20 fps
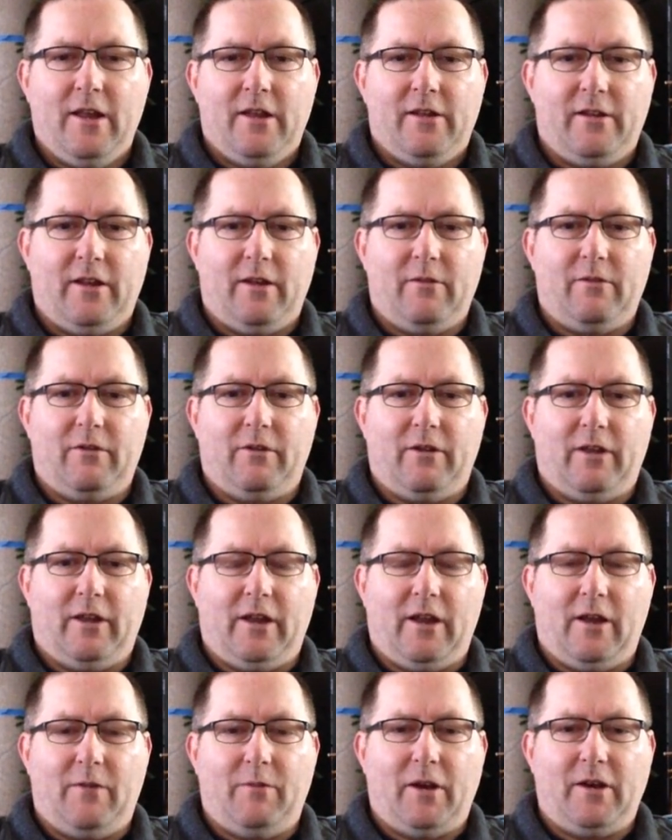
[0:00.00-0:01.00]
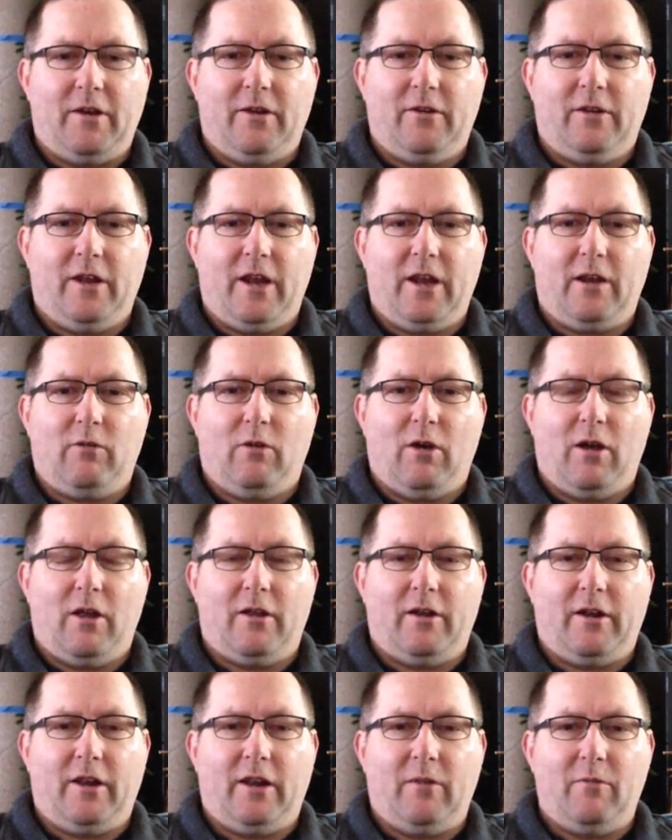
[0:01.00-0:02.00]
Seems to really help. I do take
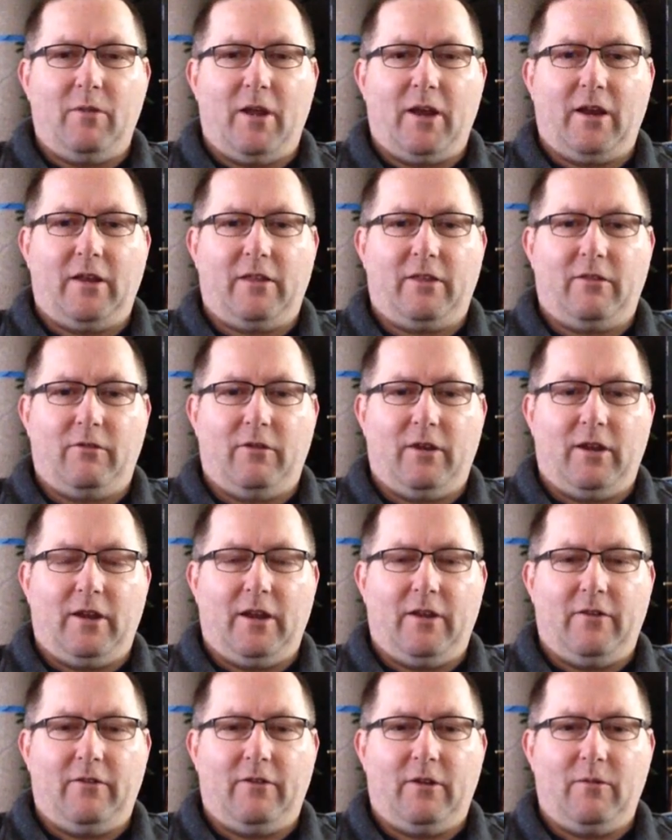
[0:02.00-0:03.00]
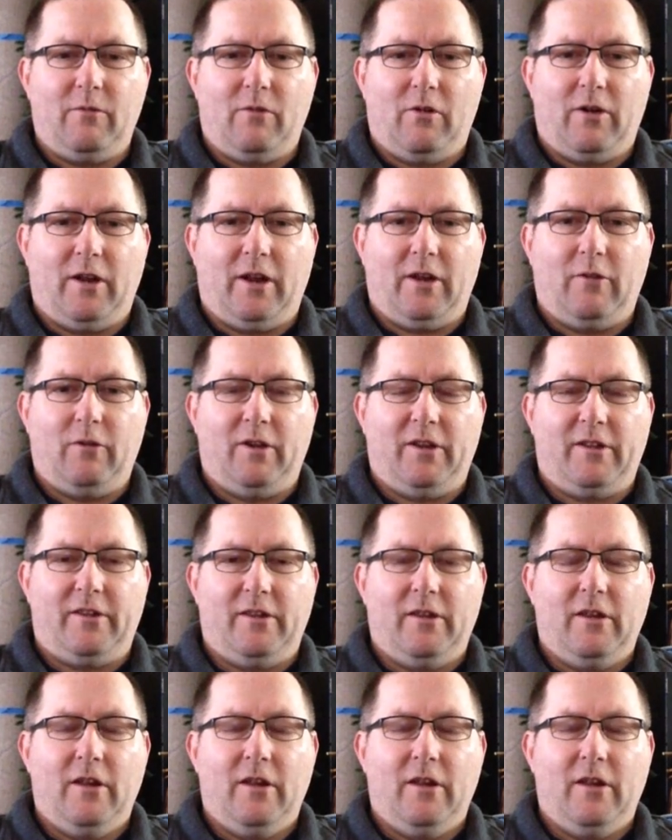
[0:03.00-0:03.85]
quality omega-3 every morning with